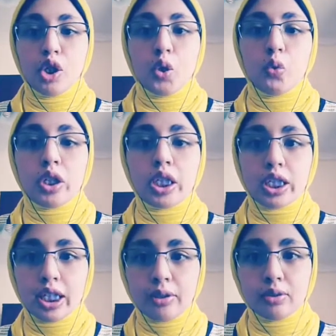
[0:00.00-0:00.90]
When it
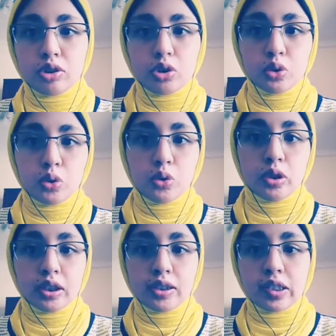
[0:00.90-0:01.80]
comes to
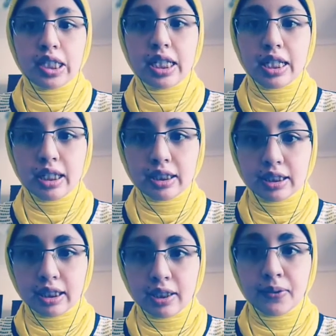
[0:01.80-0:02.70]
the
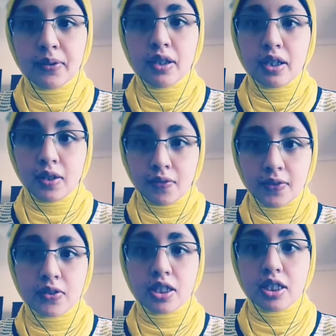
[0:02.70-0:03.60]
DSM, the
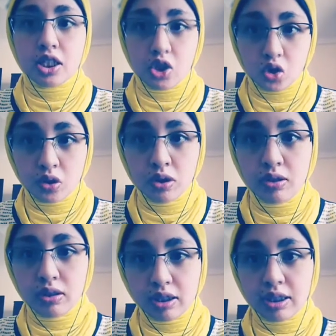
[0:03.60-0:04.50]
5th edition,
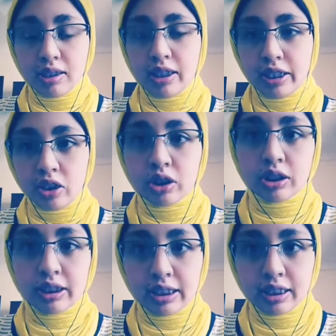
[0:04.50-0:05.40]
the Diagnostic
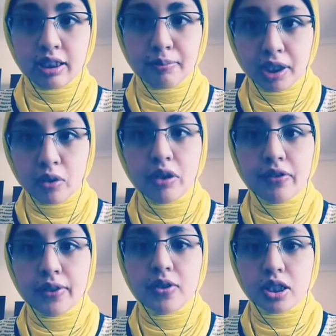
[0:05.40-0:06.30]
Statistical Manual
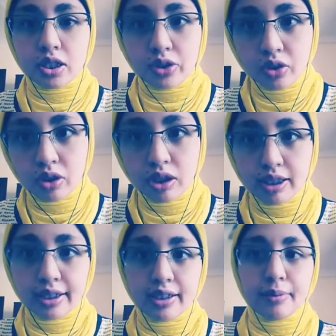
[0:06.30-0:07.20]
5th edition,
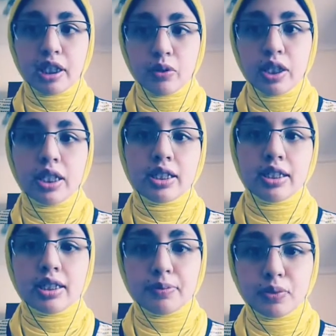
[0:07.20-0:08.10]
by the way,
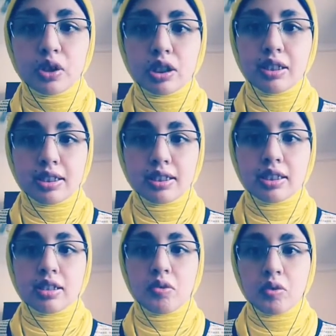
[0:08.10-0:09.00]
this book is
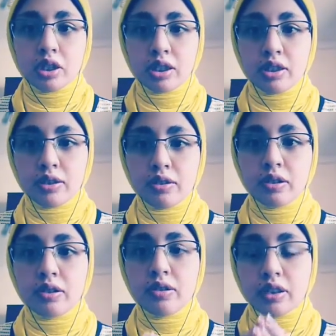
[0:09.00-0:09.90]

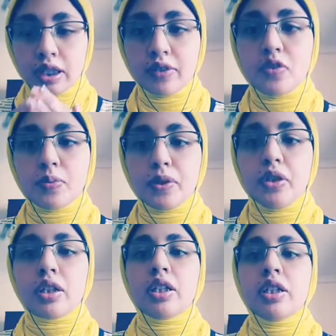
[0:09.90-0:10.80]
reviewed
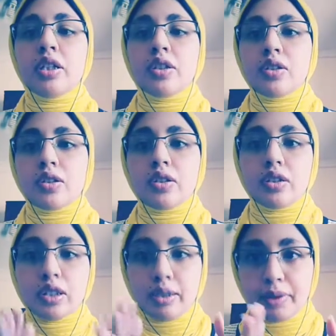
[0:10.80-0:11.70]
by
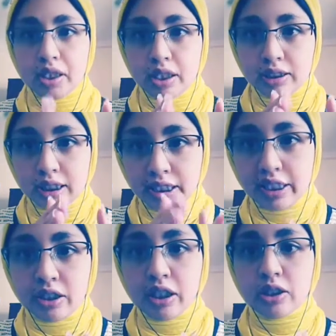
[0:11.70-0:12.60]
the American
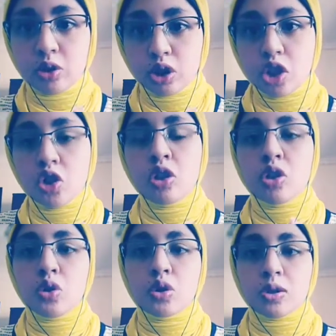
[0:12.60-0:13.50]
Psychiatric Association,
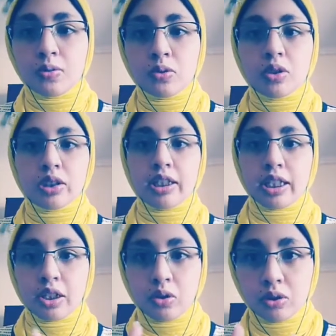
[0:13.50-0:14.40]
used for
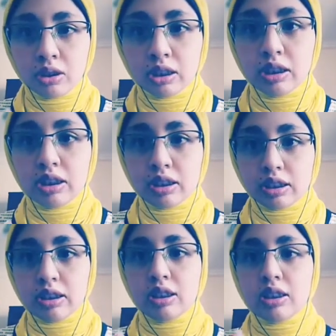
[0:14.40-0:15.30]
diagnosing
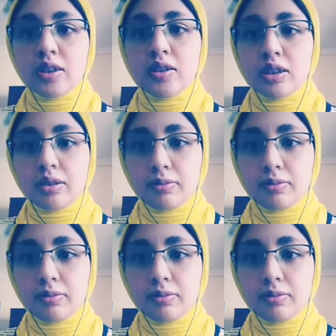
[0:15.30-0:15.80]
the